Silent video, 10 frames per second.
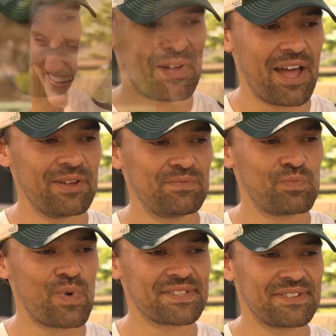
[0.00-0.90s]
I
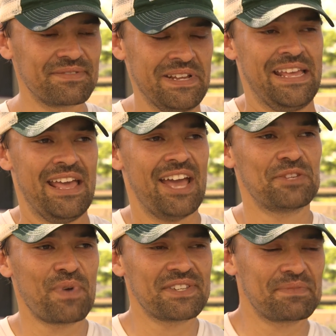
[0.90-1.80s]
wasn't
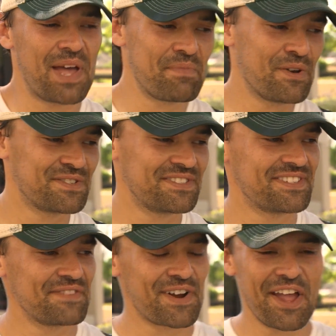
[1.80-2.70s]
expressing my emotions
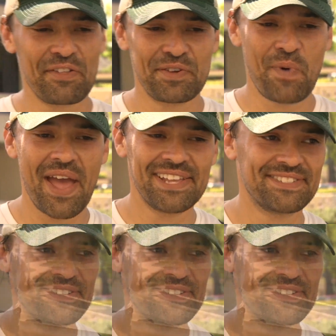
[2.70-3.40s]
in a very healthy way.